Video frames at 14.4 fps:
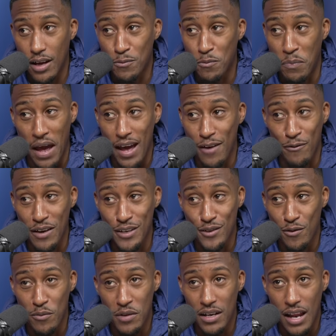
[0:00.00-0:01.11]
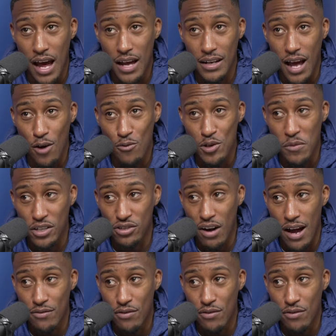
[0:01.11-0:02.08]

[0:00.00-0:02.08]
That's bare things for me. Yeah. Like now he's my driver.